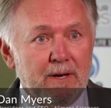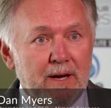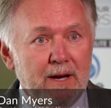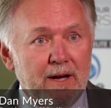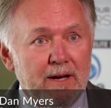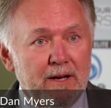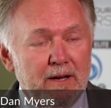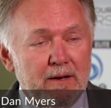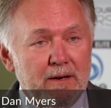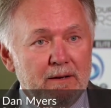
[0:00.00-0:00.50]

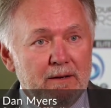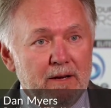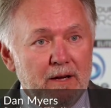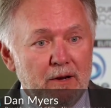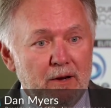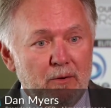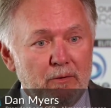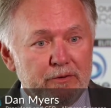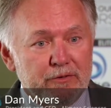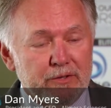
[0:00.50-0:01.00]
I,
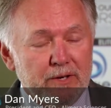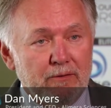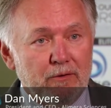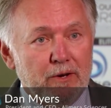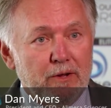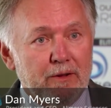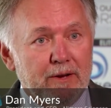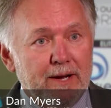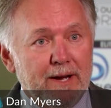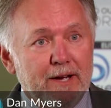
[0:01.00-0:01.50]
along with several
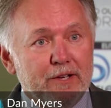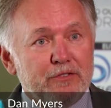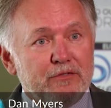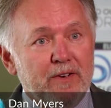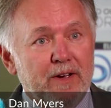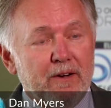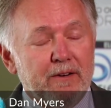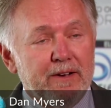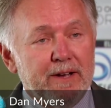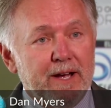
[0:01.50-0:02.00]
other guys,
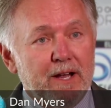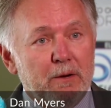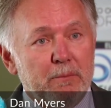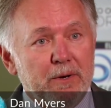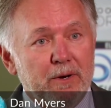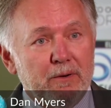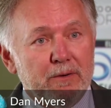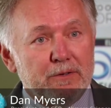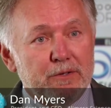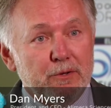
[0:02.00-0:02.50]
founded
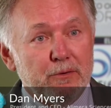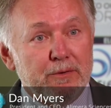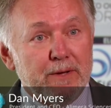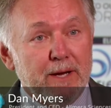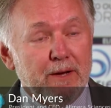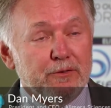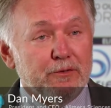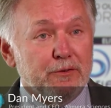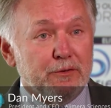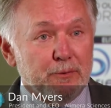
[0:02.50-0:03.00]
Alimera in
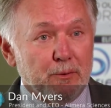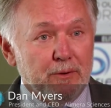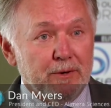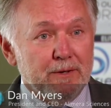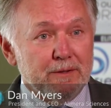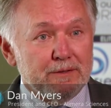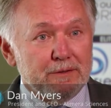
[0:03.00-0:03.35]
2003,